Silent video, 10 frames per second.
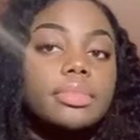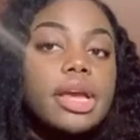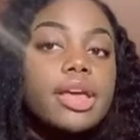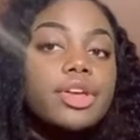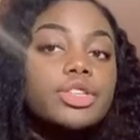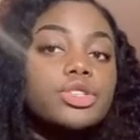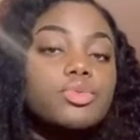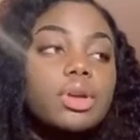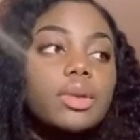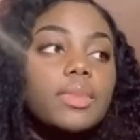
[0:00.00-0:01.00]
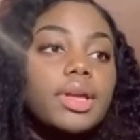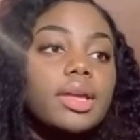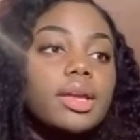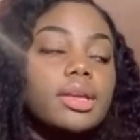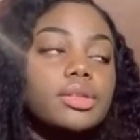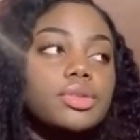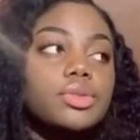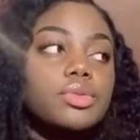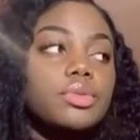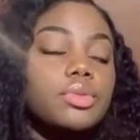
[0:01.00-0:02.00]
And they just want to pick kids
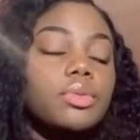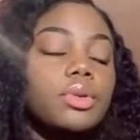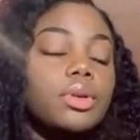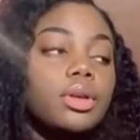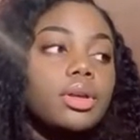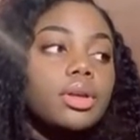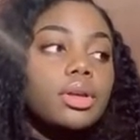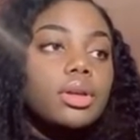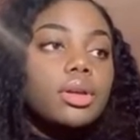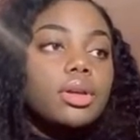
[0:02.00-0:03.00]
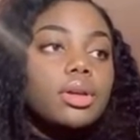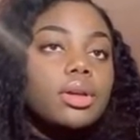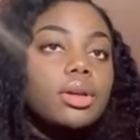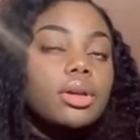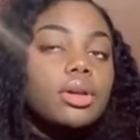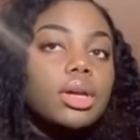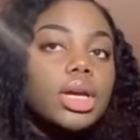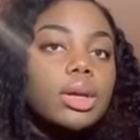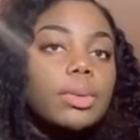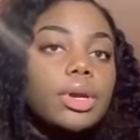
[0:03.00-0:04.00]
who
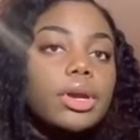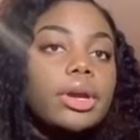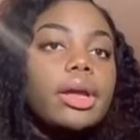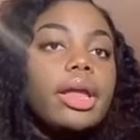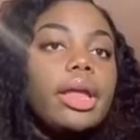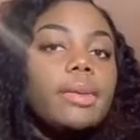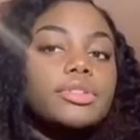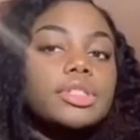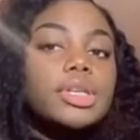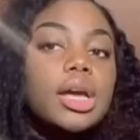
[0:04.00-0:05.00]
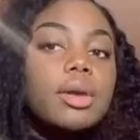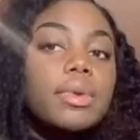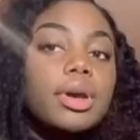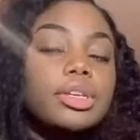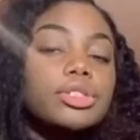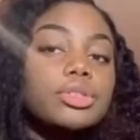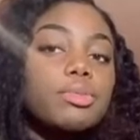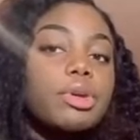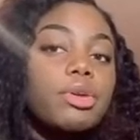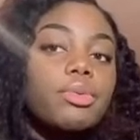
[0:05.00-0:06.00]
are able to talk about issues
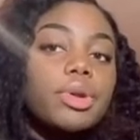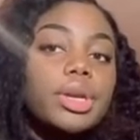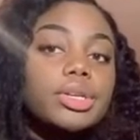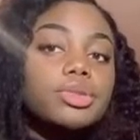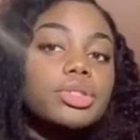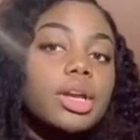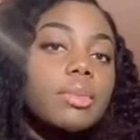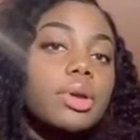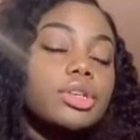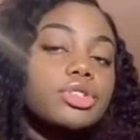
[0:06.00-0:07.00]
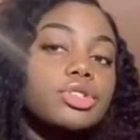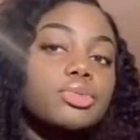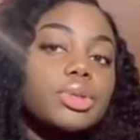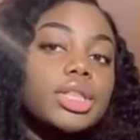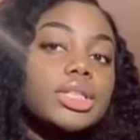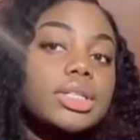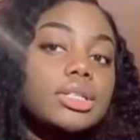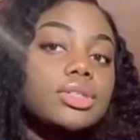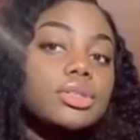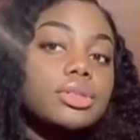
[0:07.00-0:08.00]
about race, or talk about issues with the
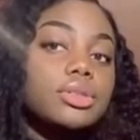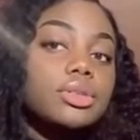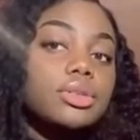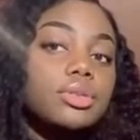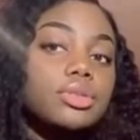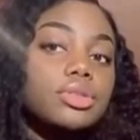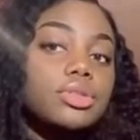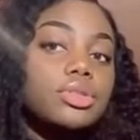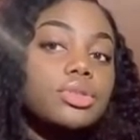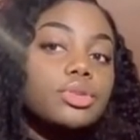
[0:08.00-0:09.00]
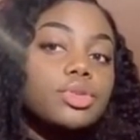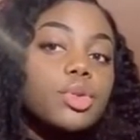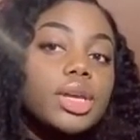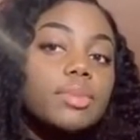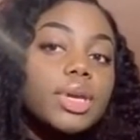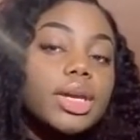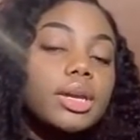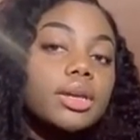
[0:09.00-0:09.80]
teachers, or just, so they can make